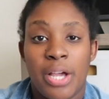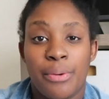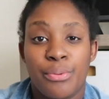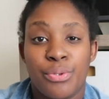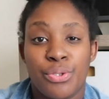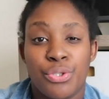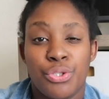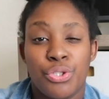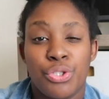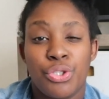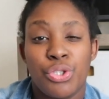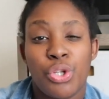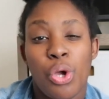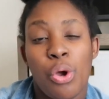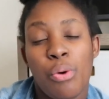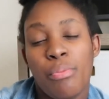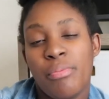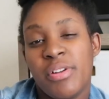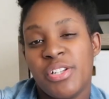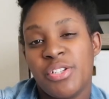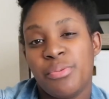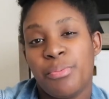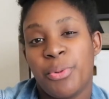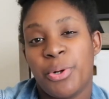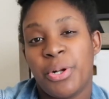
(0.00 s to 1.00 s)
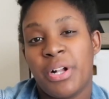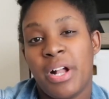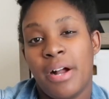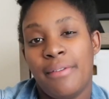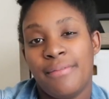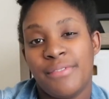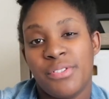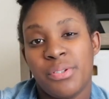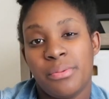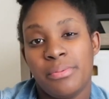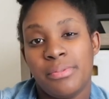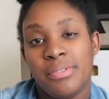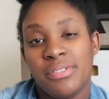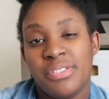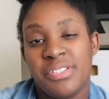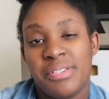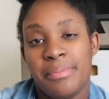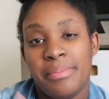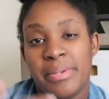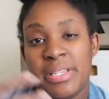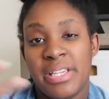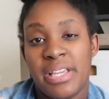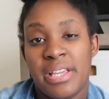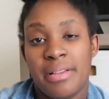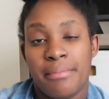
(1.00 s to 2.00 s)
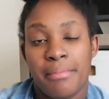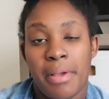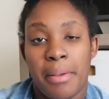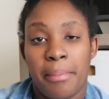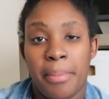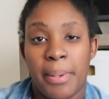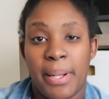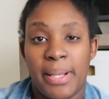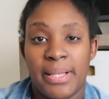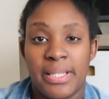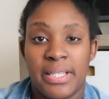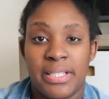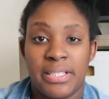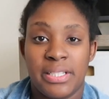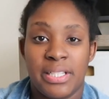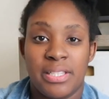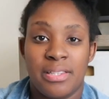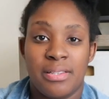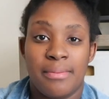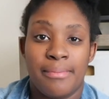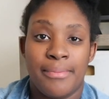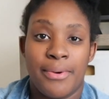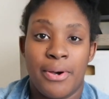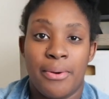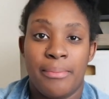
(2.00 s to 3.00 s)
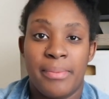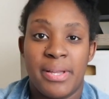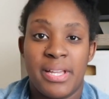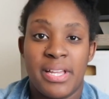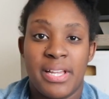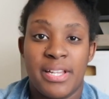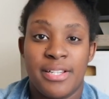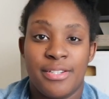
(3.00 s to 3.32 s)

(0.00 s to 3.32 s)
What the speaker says: I was so much more comfortable to be in my body and in the moment,